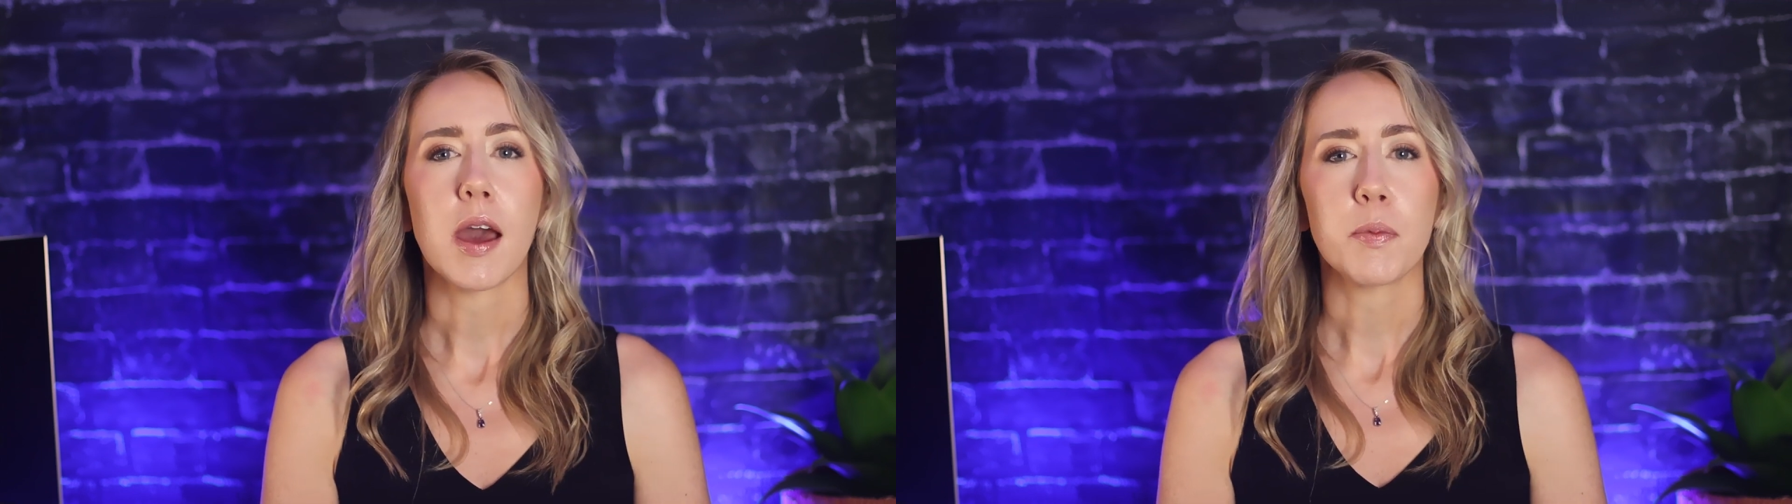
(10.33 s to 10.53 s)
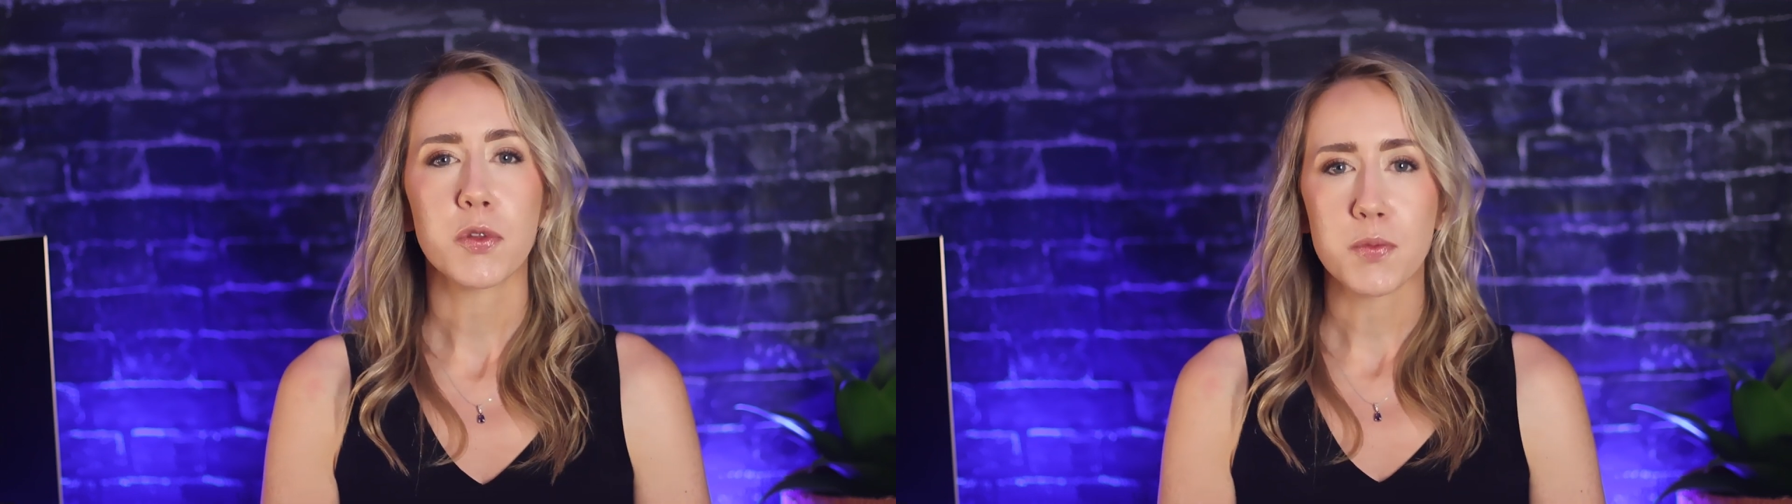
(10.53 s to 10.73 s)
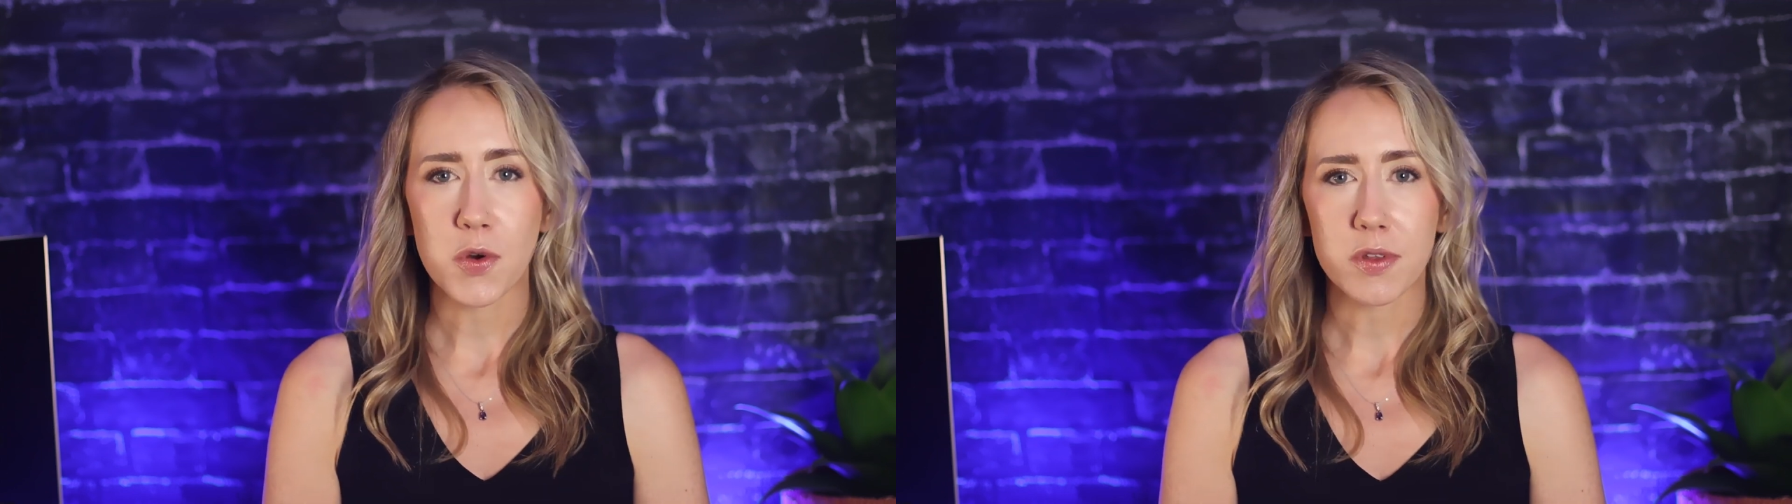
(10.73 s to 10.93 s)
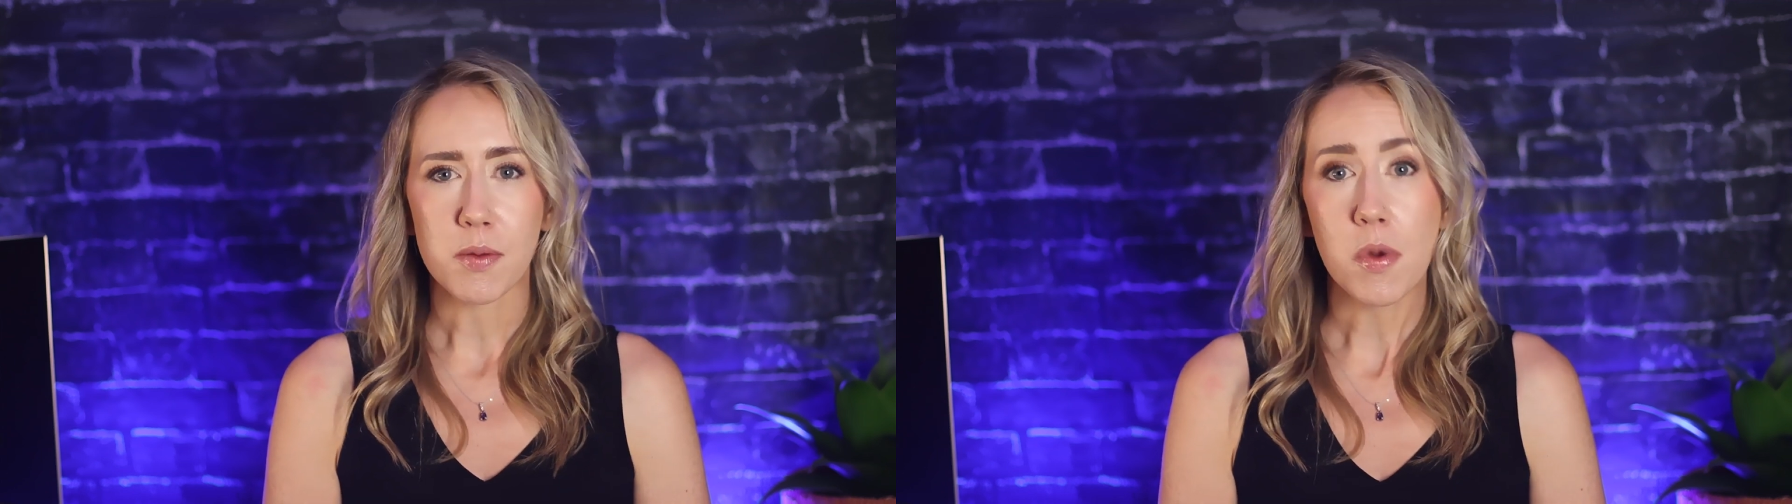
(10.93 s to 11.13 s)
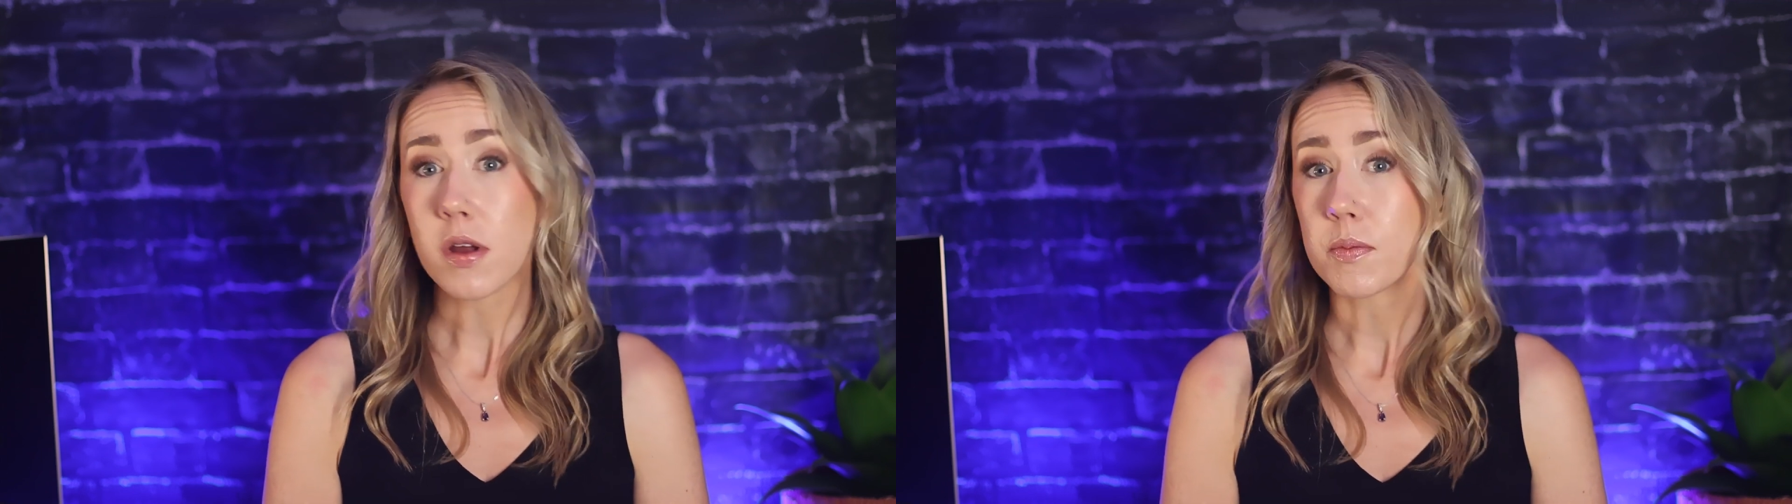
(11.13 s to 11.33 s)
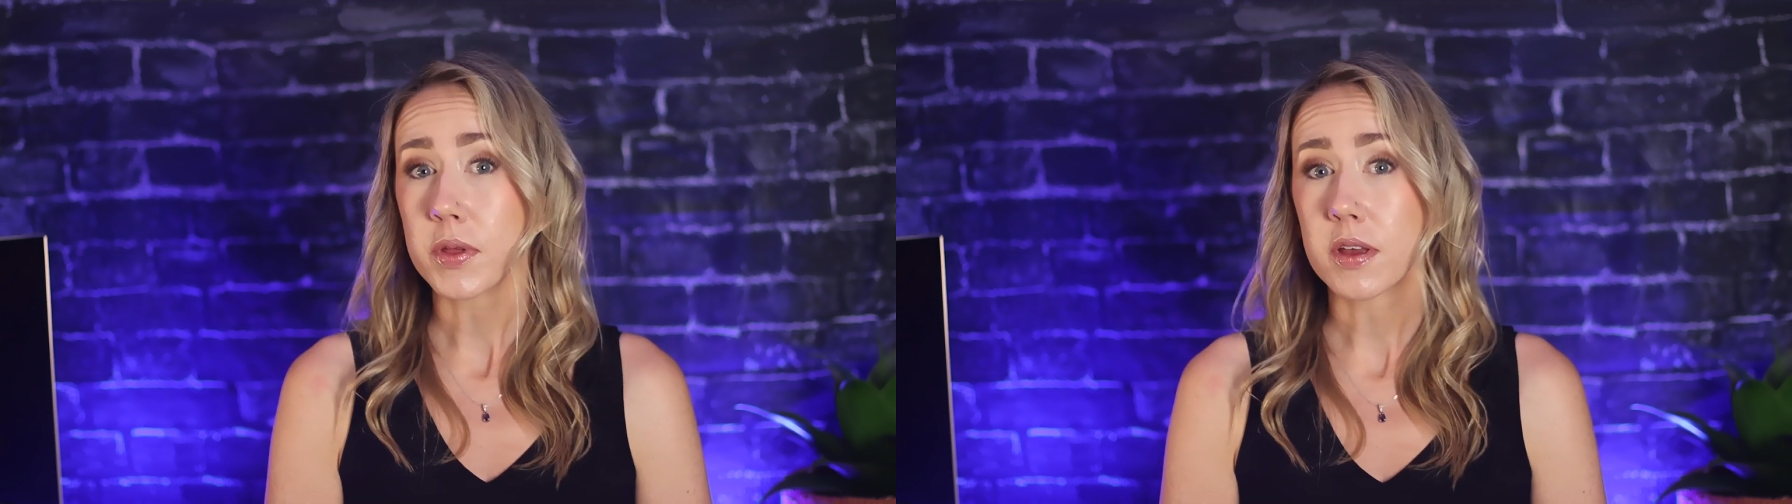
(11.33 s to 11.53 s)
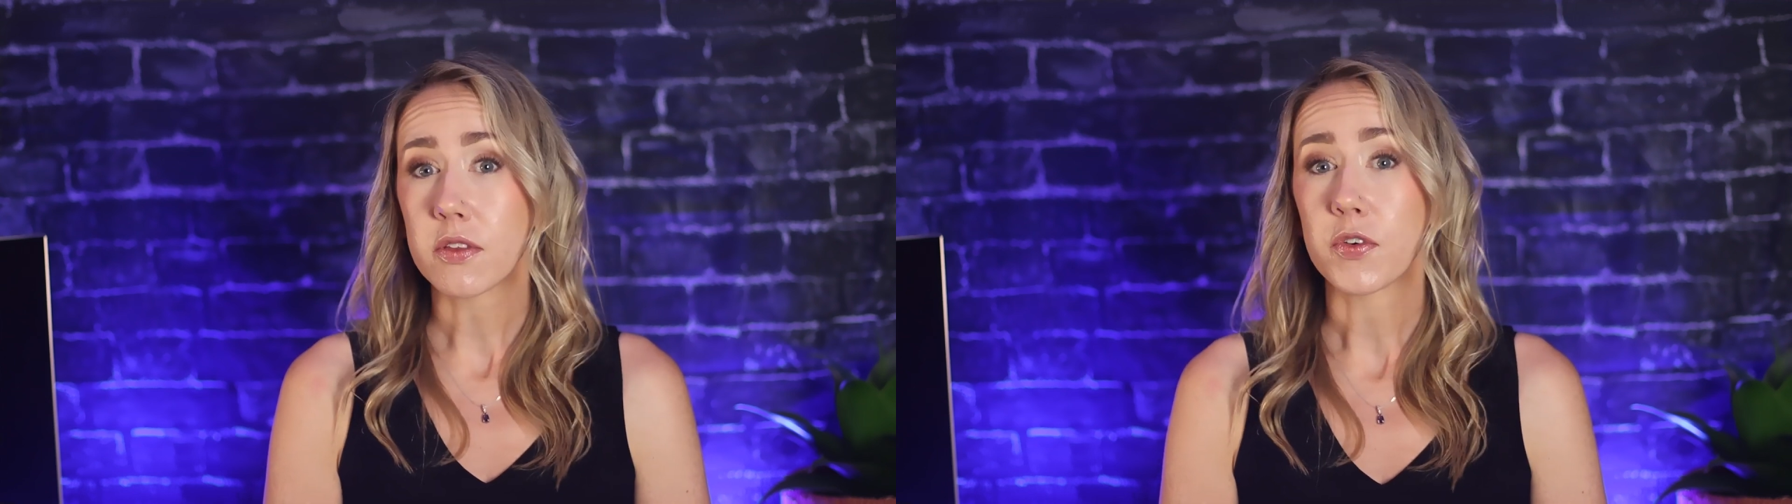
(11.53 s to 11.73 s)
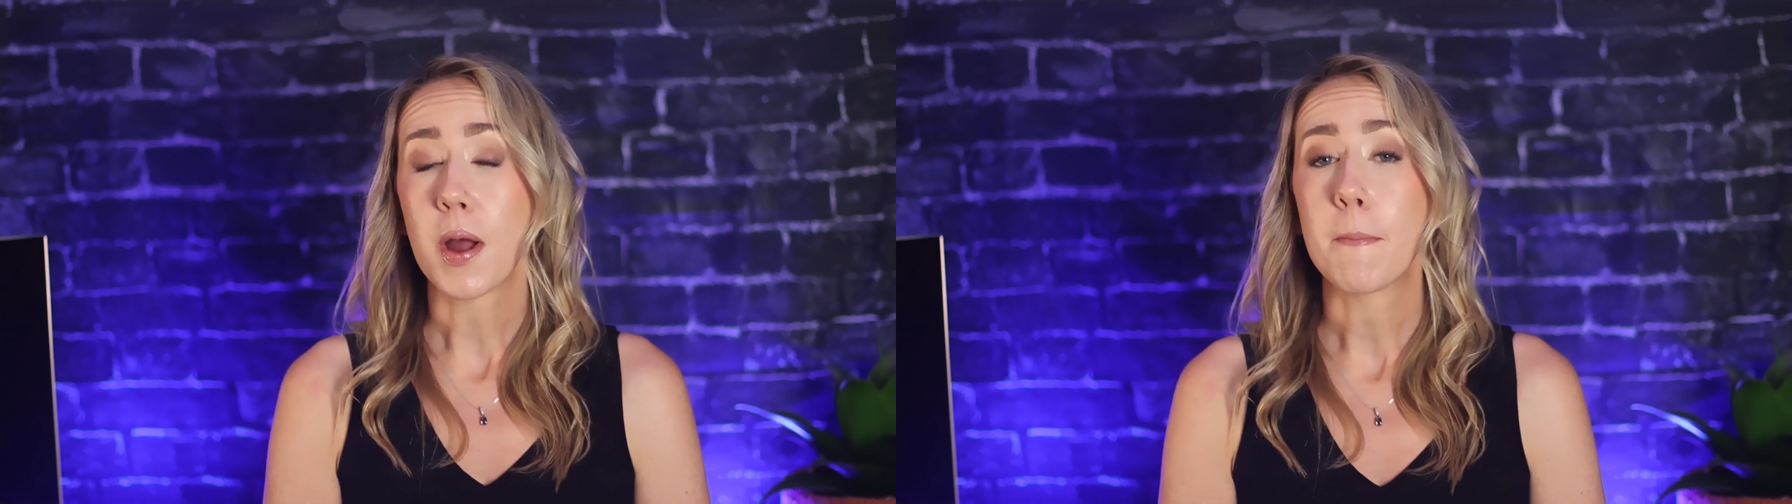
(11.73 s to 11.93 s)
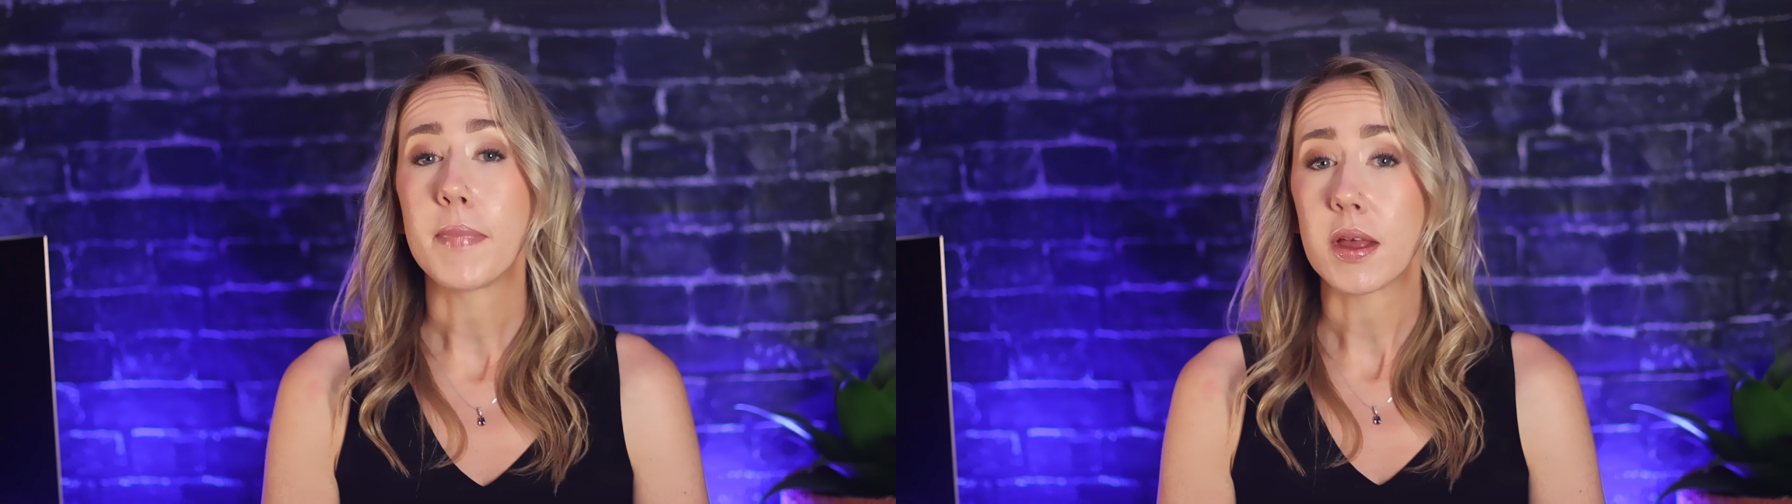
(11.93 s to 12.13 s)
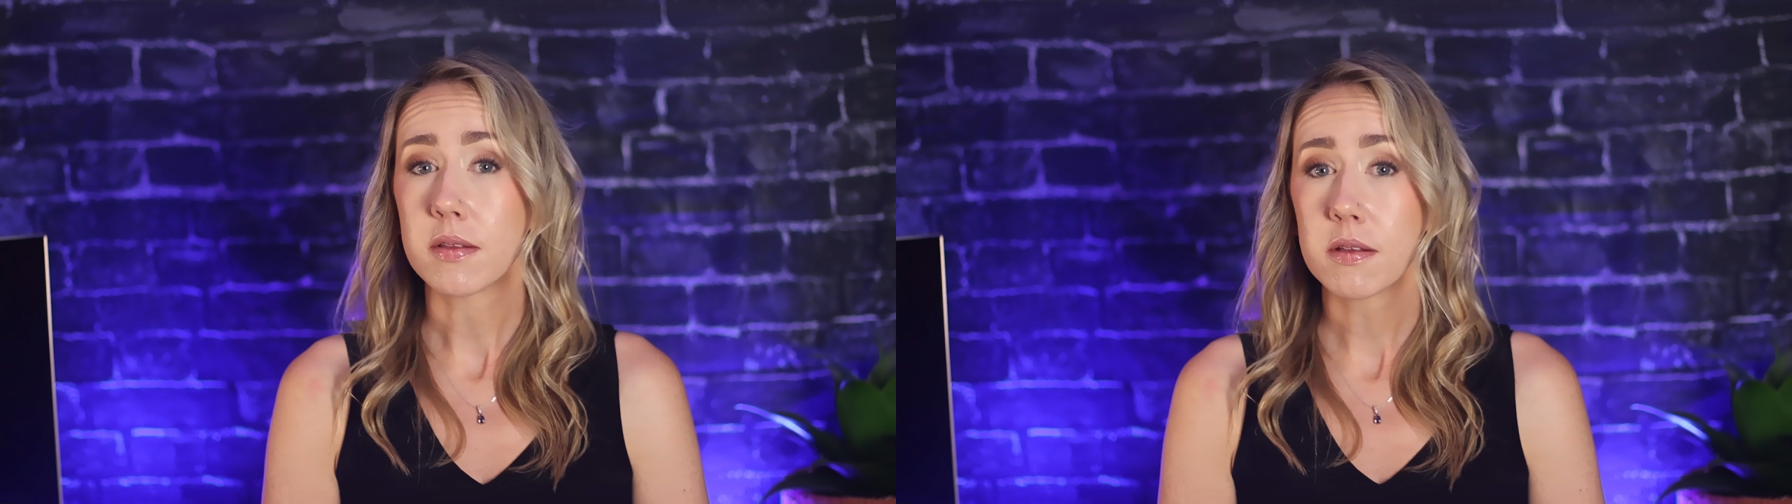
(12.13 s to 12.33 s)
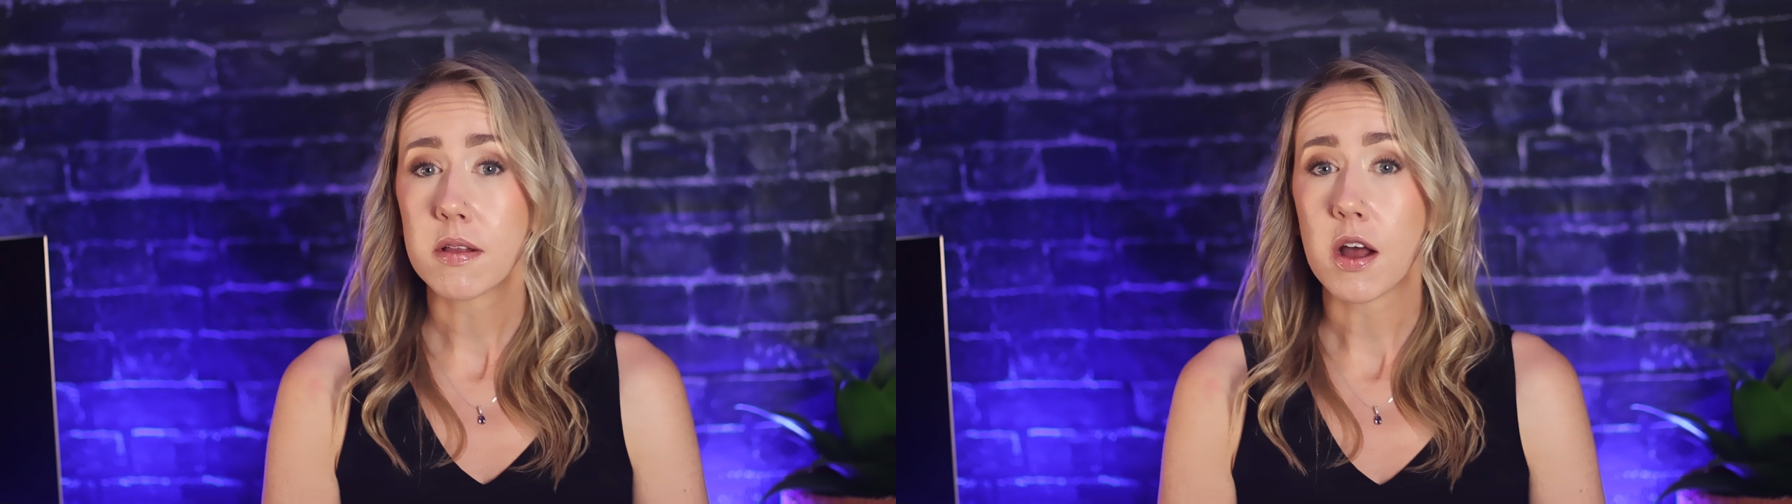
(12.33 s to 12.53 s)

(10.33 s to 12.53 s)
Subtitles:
AppSumo is a marketplace for amazing